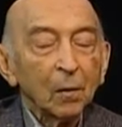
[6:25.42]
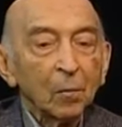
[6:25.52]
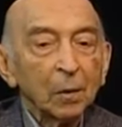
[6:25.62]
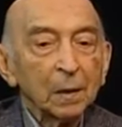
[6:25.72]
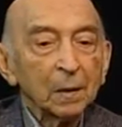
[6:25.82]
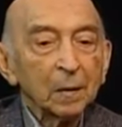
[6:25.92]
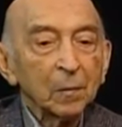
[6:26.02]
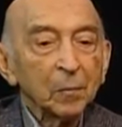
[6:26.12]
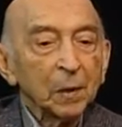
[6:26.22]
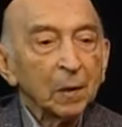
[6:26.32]
But
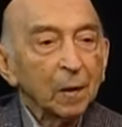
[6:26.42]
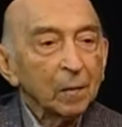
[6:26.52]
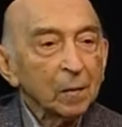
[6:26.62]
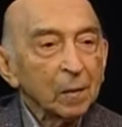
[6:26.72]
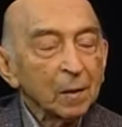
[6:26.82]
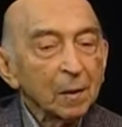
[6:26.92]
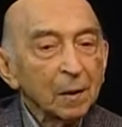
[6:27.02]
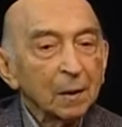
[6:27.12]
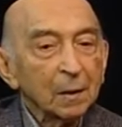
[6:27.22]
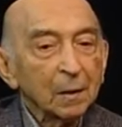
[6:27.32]
because
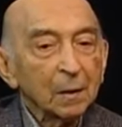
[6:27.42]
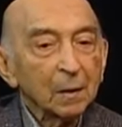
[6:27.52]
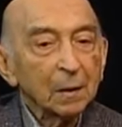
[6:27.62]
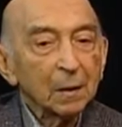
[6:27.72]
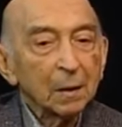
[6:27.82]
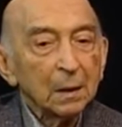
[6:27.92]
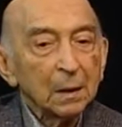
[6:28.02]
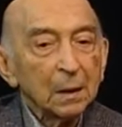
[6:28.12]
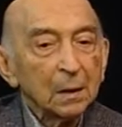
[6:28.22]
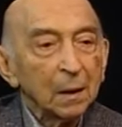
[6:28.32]
it's
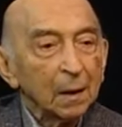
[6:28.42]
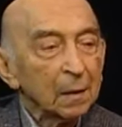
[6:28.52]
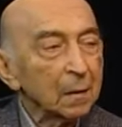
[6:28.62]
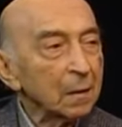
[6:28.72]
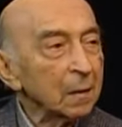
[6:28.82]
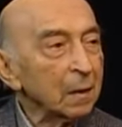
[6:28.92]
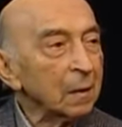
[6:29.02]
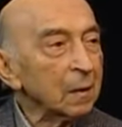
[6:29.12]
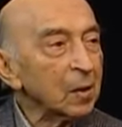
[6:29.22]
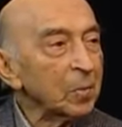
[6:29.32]
not in
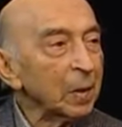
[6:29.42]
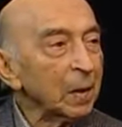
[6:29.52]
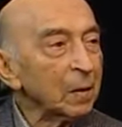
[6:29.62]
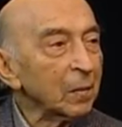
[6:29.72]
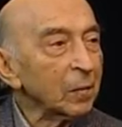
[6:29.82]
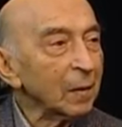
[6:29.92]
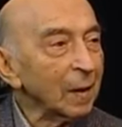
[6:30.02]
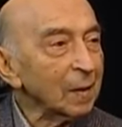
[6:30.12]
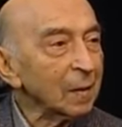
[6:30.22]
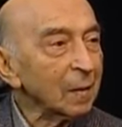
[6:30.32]
the spirit of
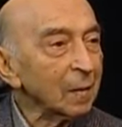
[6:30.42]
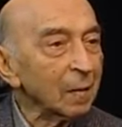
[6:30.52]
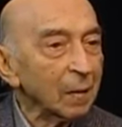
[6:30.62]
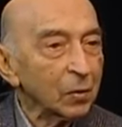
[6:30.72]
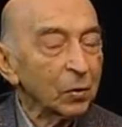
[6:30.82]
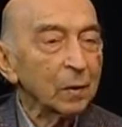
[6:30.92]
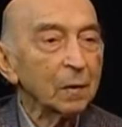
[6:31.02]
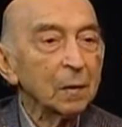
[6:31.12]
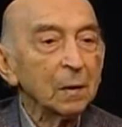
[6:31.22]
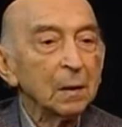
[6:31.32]
classical logic,
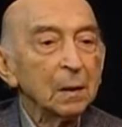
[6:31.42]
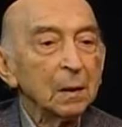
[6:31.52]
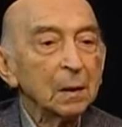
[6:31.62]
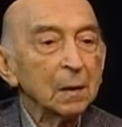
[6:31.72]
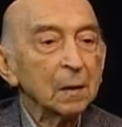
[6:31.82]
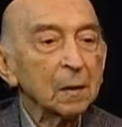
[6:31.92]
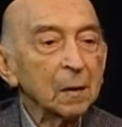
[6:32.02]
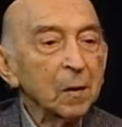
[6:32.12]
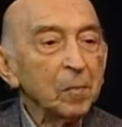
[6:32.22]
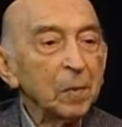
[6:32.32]
there are
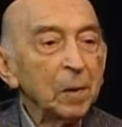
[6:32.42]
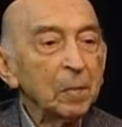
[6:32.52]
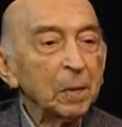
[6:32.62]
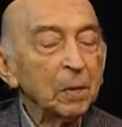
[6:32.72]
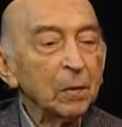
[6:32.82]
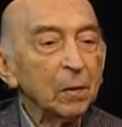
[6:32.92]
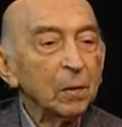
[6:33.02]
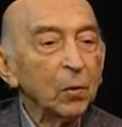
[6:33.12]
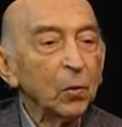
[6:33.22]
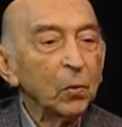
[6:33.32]
some people
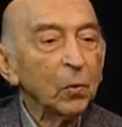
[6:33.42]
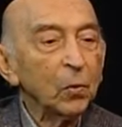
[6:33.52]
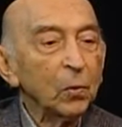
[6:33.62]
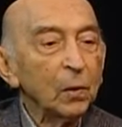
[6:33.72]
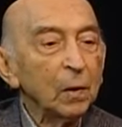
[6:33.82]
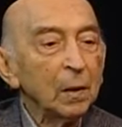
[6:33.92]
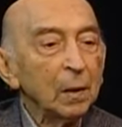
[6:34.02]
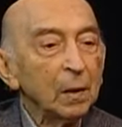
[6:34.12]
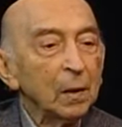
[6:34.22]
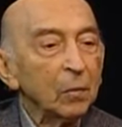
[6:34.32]
who
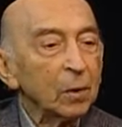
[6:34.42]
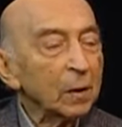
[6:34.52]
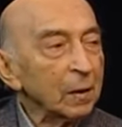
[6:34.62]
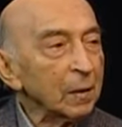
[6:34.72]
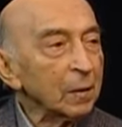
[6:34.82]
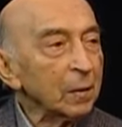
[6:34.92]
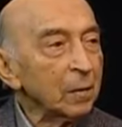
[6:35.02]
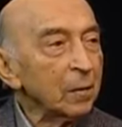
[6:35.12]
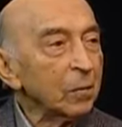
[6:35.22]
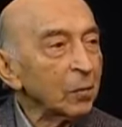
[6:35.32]
were
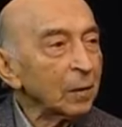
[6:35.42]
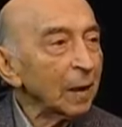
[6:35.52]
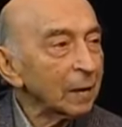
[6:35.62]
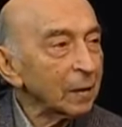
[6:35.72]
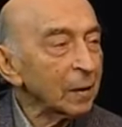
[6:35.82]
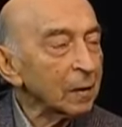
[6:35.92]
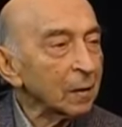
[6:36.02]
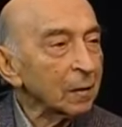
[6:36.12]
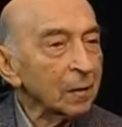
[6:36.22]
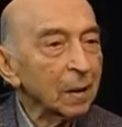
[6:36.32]
critical for that
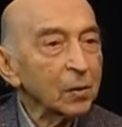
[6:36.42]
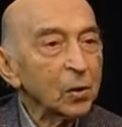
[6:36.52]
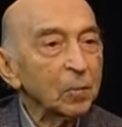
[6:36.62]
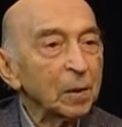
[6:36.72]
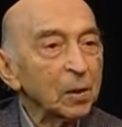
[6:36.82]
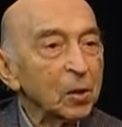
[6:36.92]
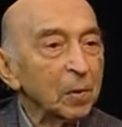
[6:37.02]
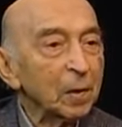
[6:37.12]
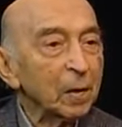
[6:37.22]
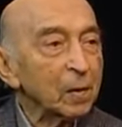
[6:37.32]
reason, not so much
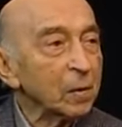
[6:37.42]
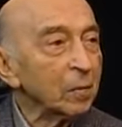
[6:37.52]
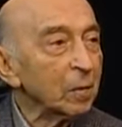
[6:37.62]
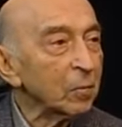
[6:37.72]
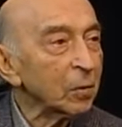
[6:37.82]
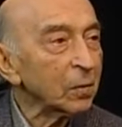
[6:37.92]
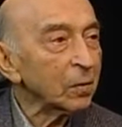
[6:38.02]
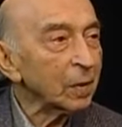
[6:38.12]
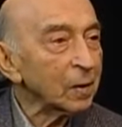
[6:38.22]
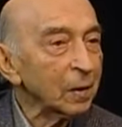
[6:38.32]
because of the word
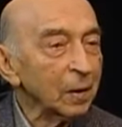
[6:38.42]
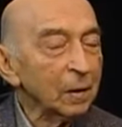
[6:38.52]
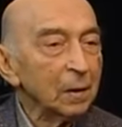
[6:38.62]
fuzzy,